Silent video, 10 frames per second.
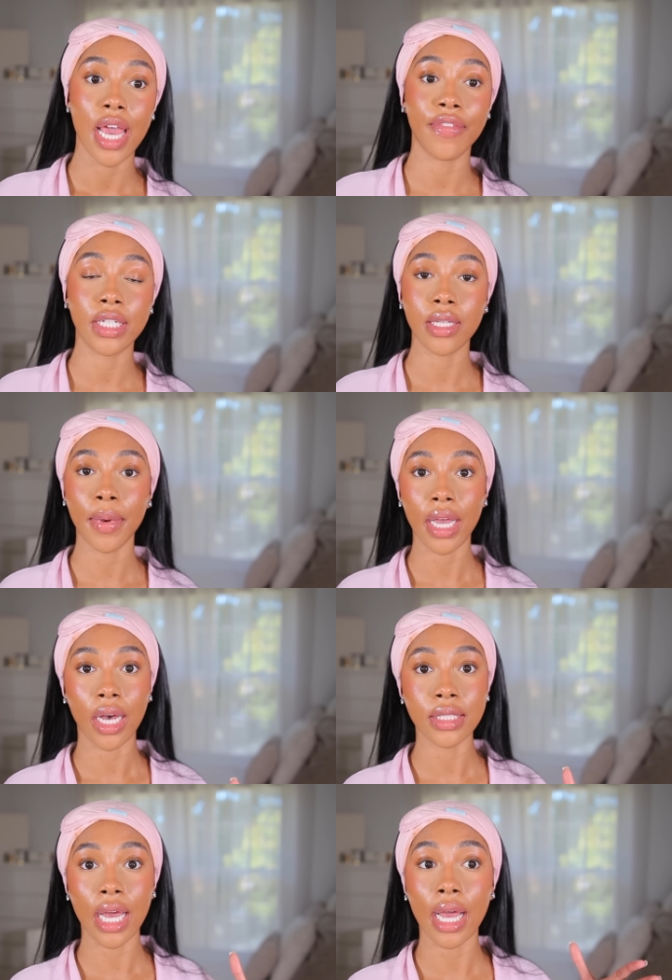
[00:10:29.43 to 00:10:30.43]
If there's somebody
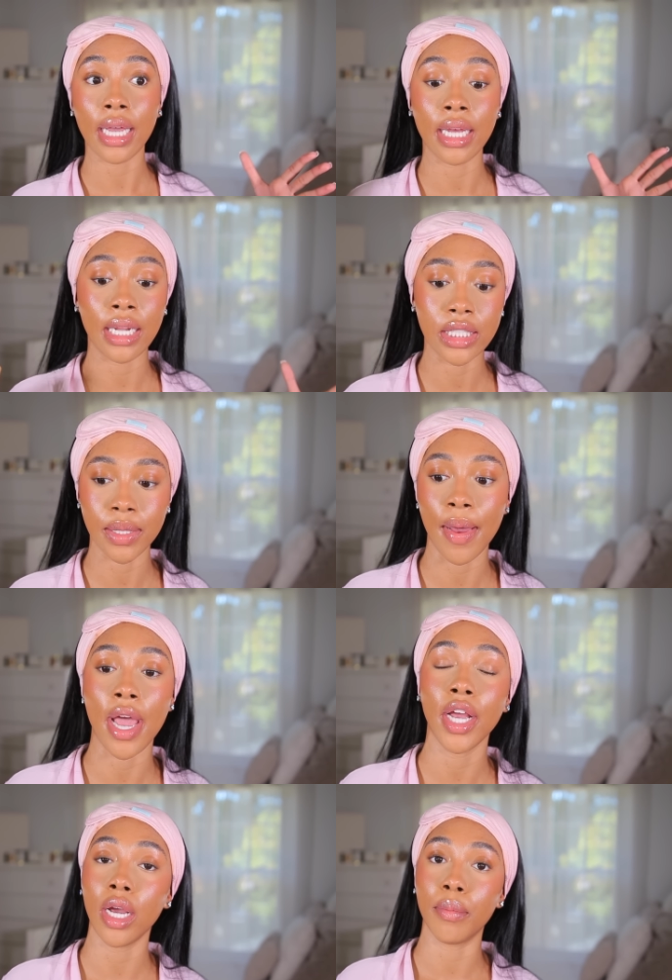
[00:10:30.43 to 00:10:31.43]
else that I can
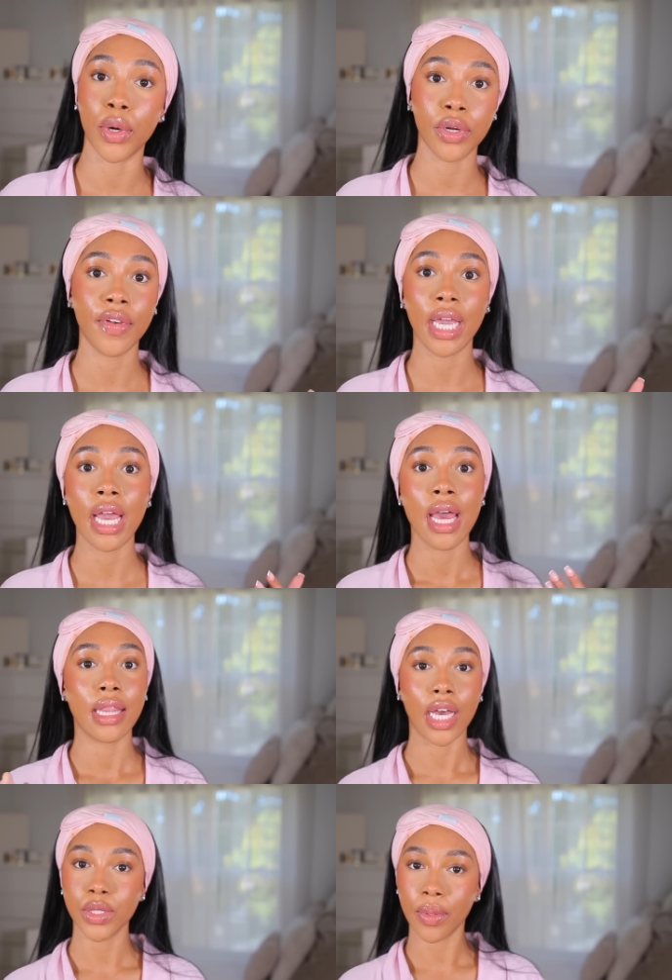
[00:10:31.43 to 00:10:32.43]
inspire and motivate,
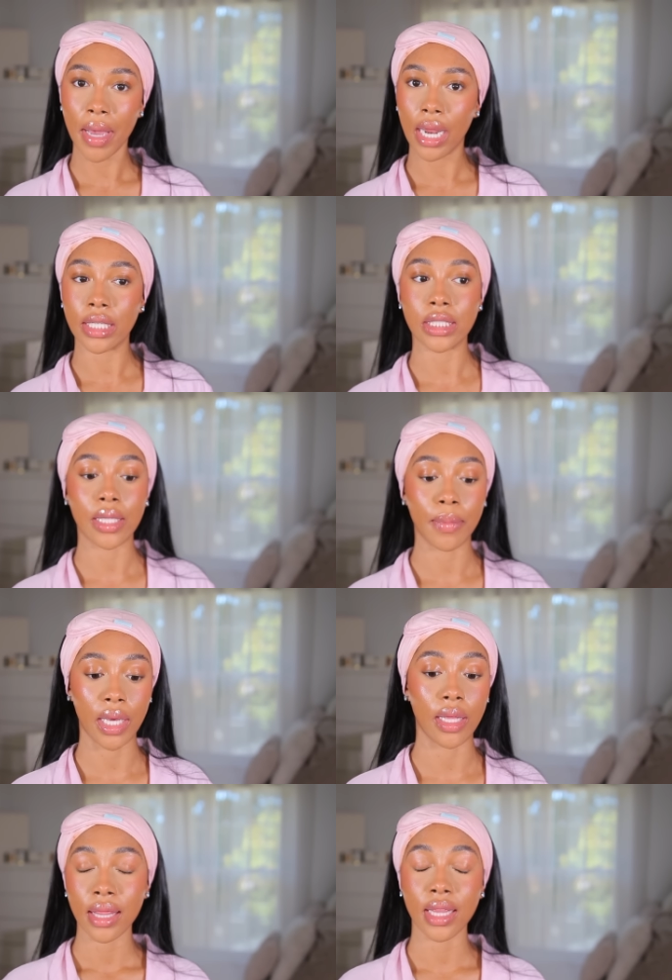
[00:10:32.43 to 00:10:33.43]
that's what matters to
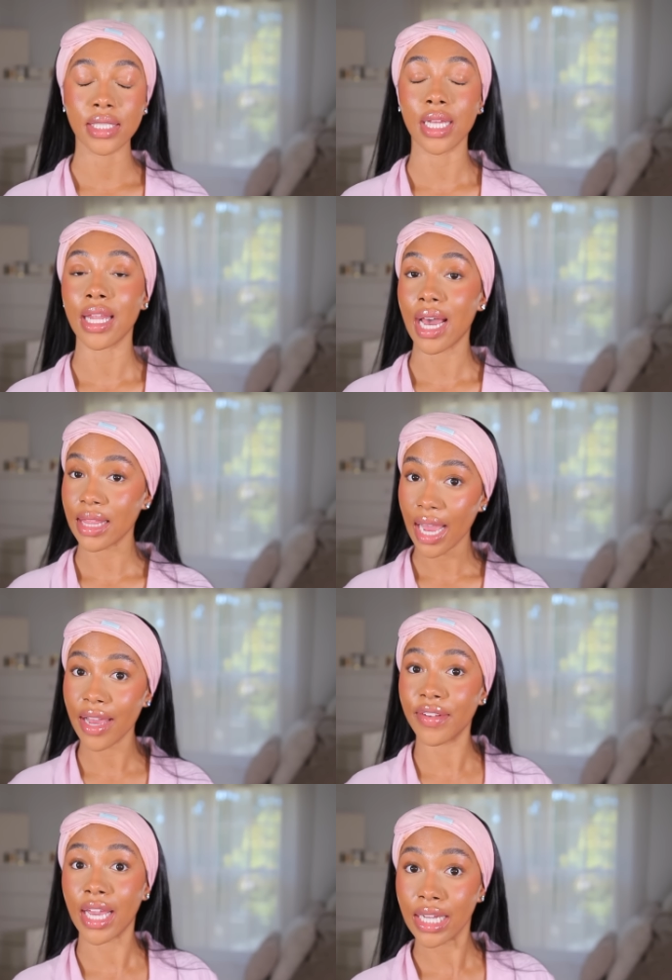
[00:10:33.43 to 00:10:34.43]
me. There's a lot that I
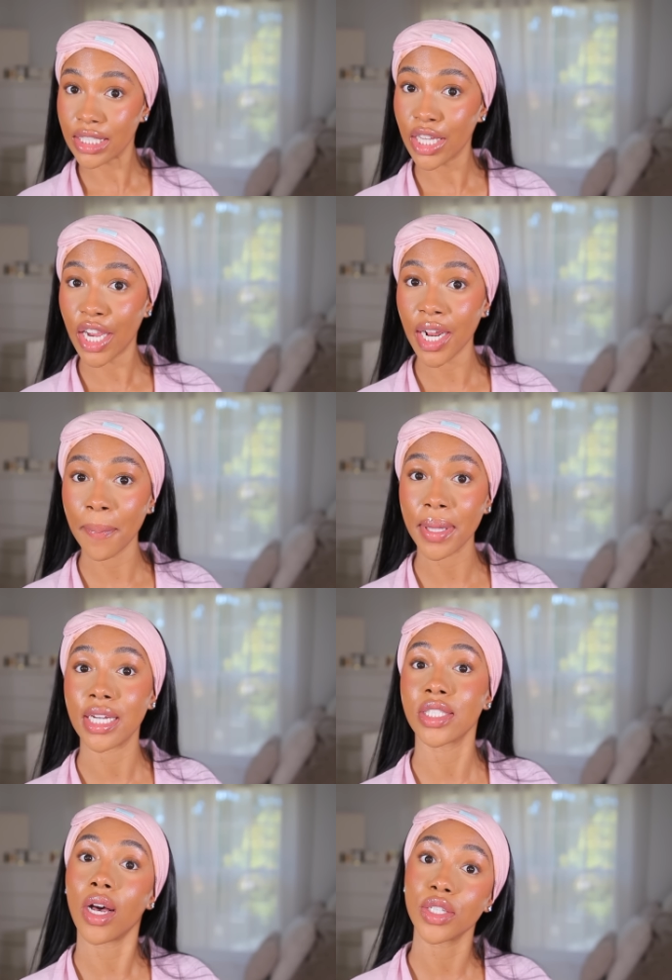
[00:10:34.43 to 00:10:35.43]
have yet to learn, but
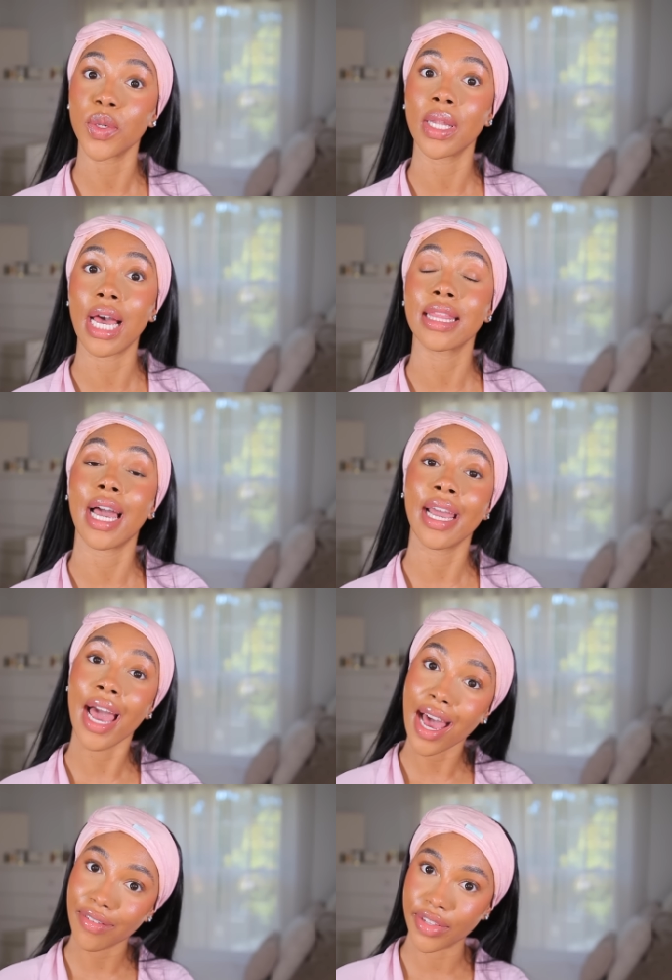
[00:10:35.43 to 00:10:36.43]
there's also a lot that I
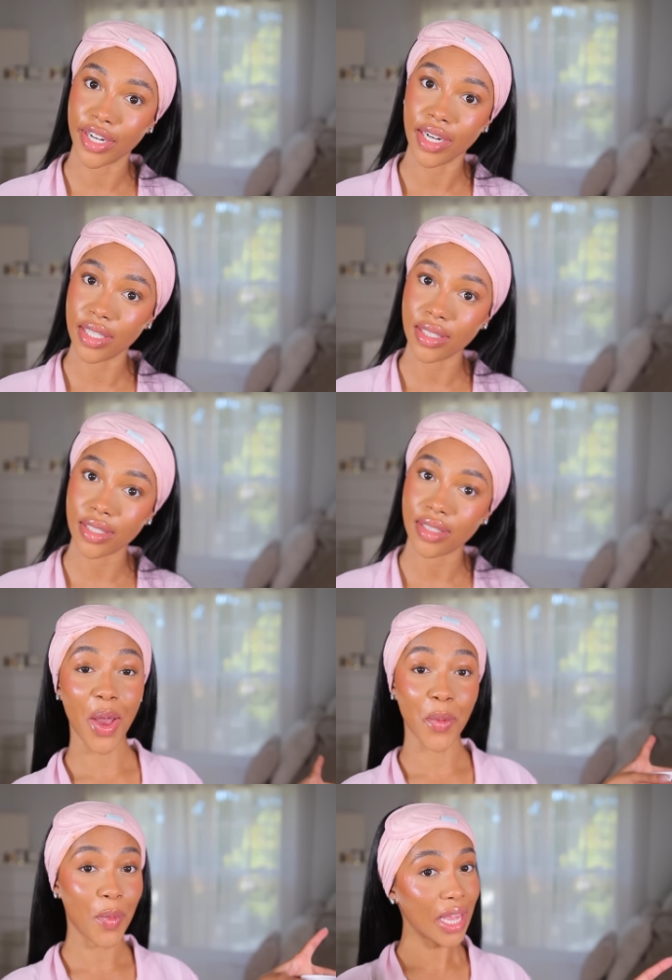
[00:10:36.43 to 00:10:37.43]
have learned.
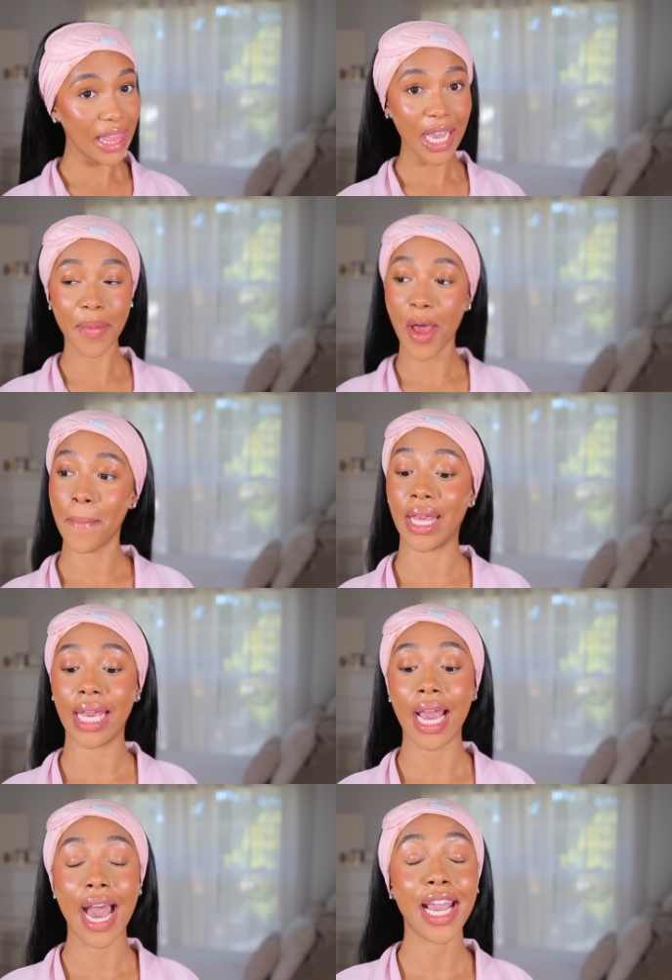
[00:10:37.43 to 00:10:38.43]
Uh, one thing about
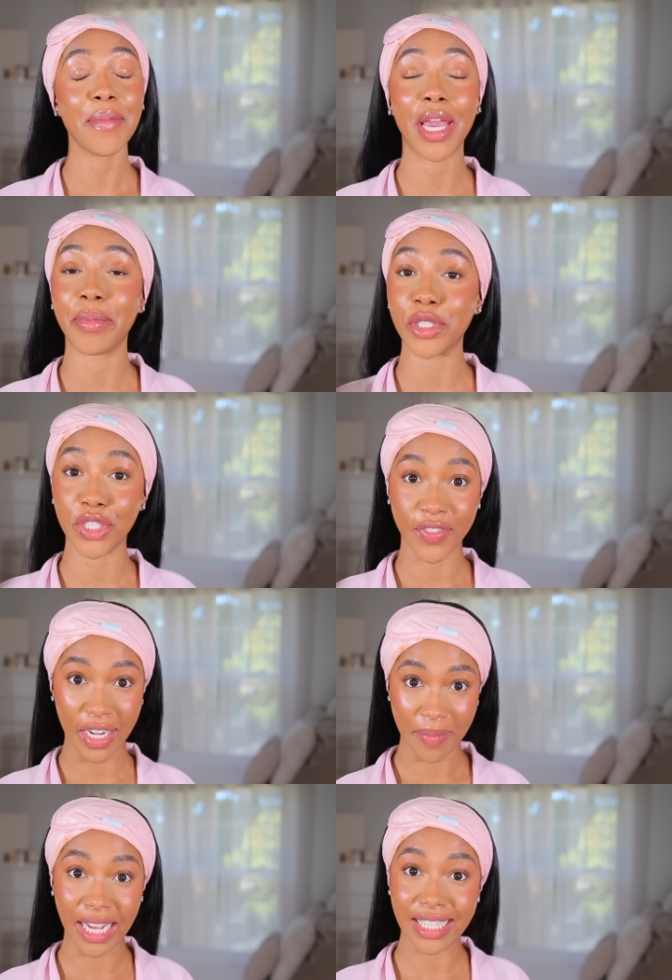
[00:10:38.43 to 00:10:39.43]
me, I am able to
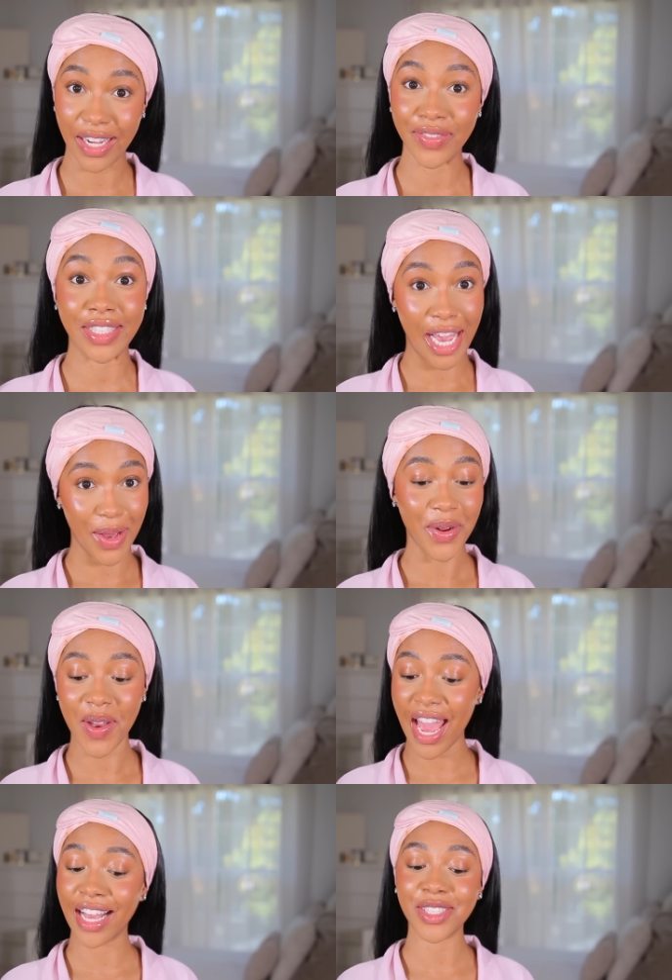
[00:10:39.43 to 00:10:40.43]
read myself down.
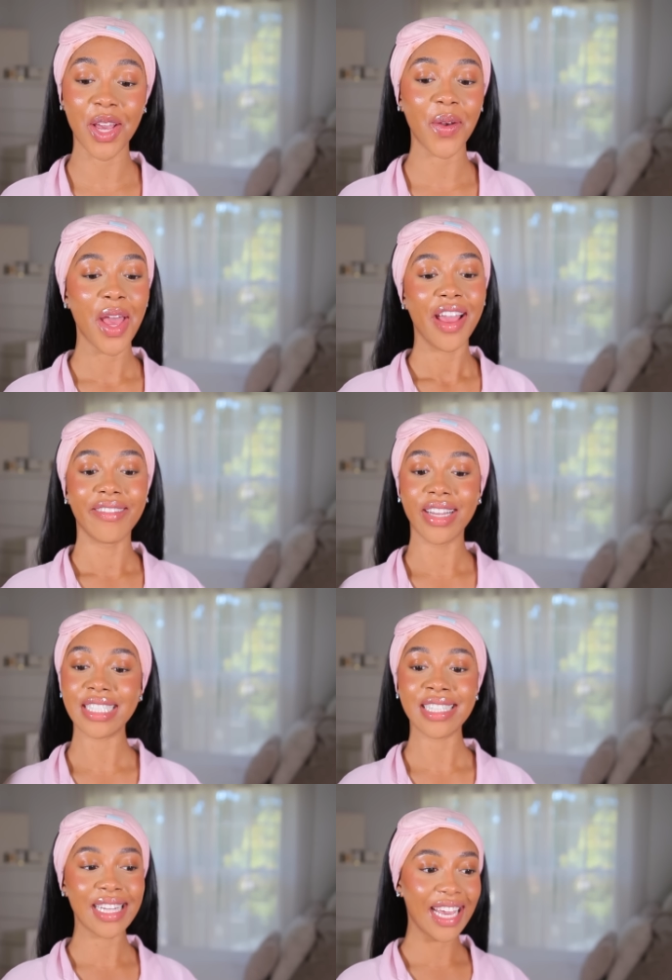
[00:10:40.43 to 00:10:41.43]
Okay, so
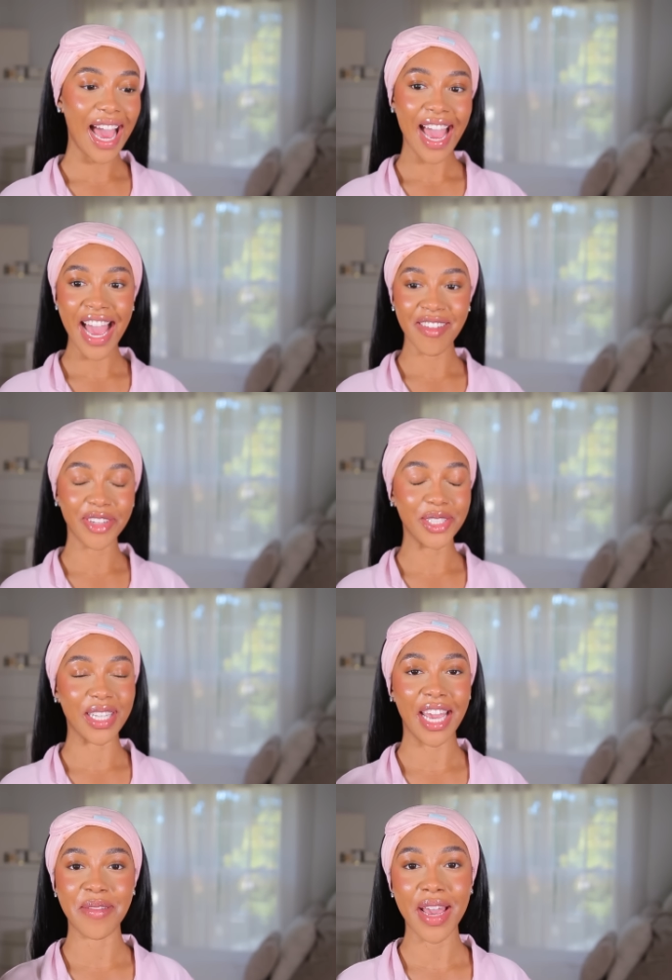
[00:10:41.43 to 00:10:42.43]
recently I have
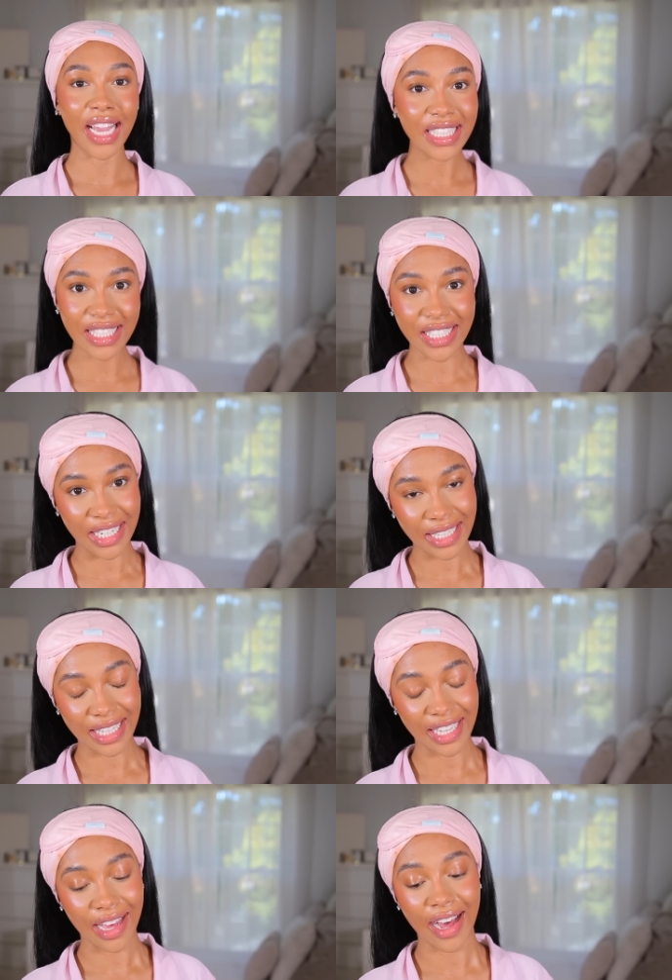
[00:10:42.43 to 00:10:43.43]
been getting back into
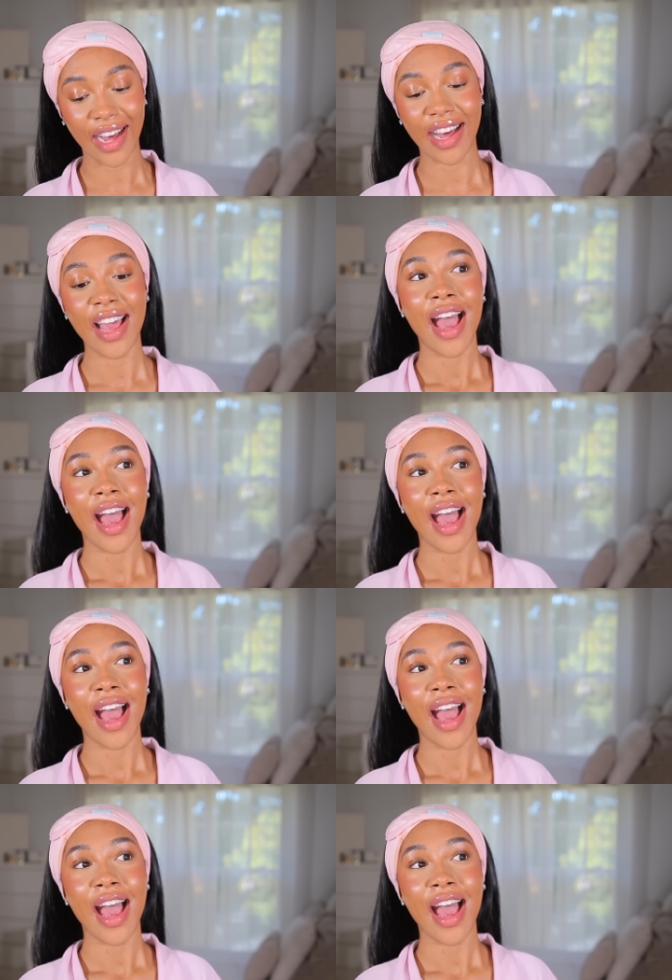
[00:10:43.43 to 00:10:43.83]
journaling, y'all.